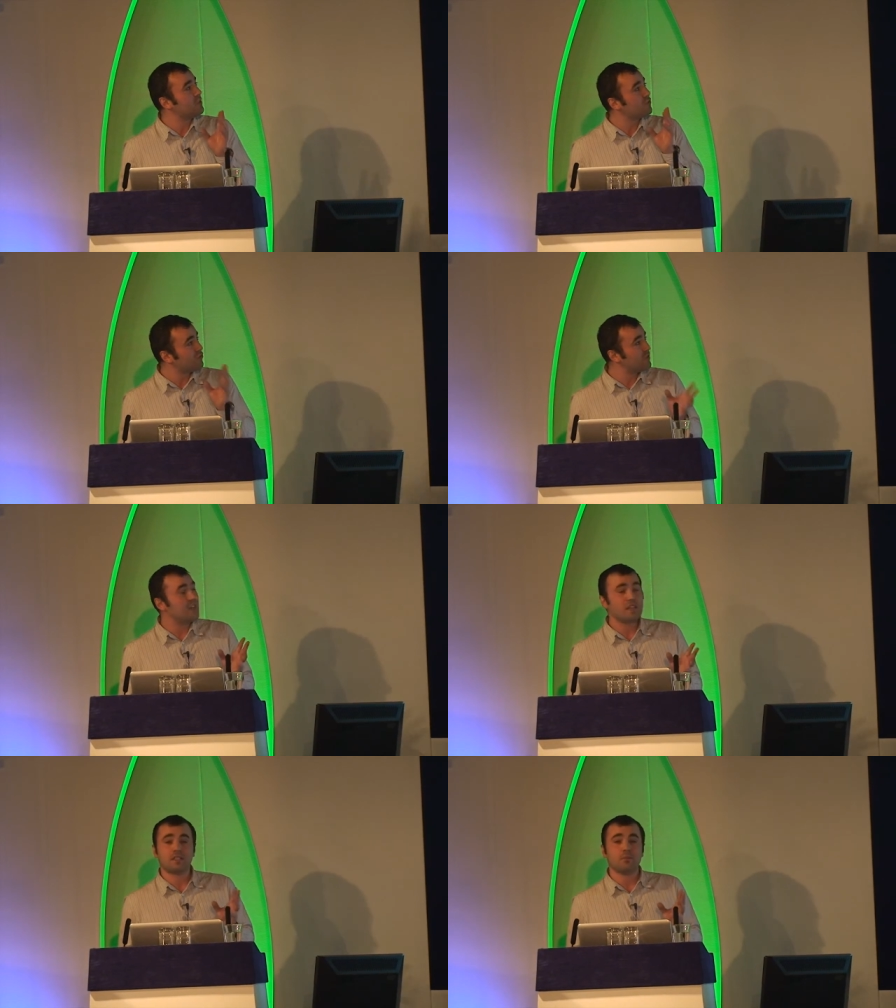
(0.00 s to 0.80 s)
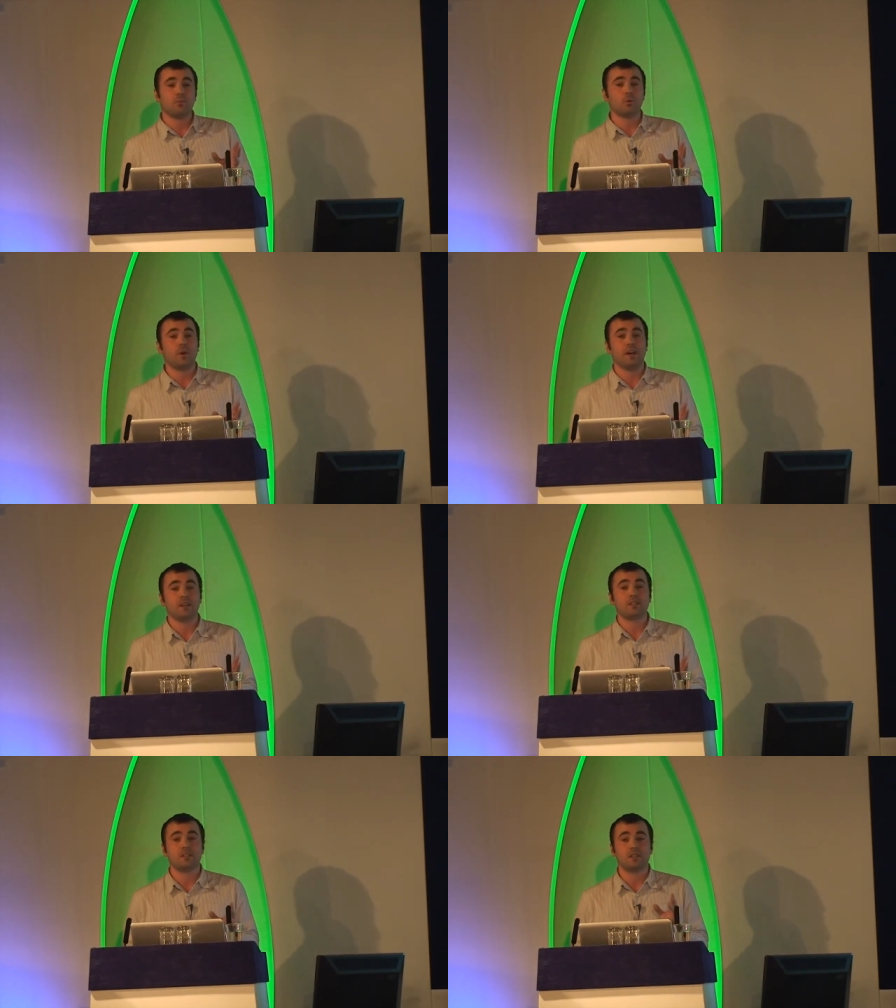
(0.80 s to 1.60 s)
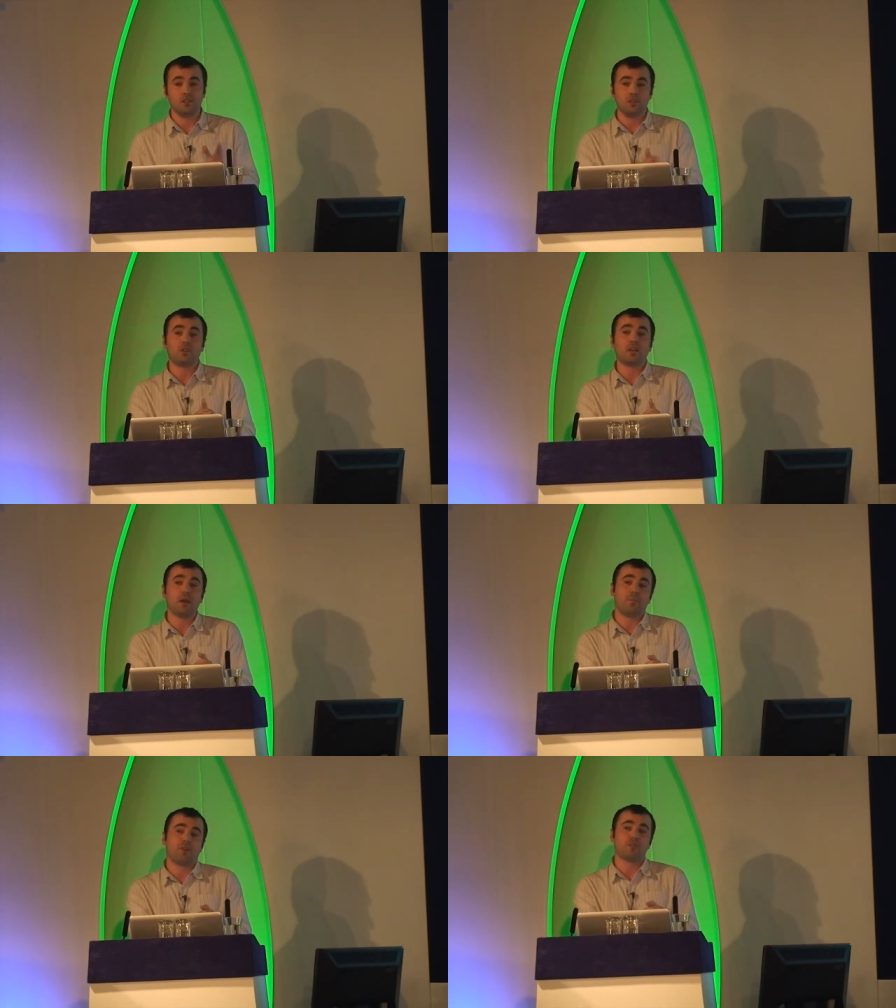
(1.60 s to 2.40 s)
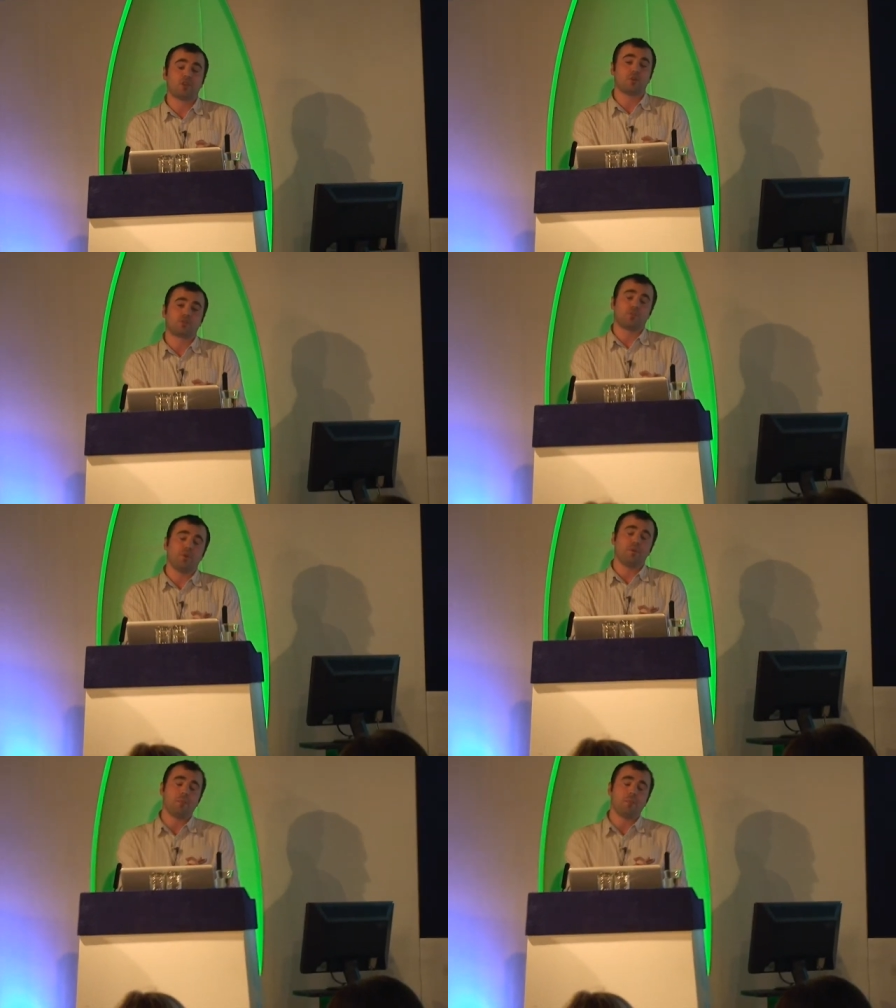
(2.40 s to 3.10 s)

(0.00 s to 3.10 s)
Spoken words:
really simple ways that you can get better results from email